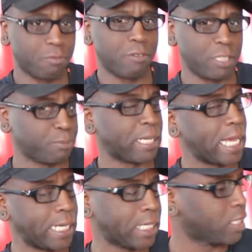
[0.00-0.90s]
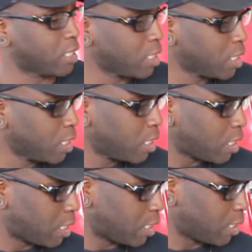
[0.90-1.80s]
race mechanic,
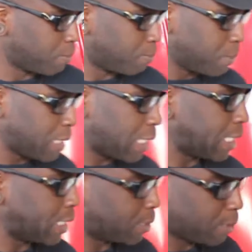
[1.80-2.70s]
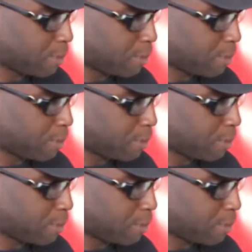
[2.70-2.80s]
and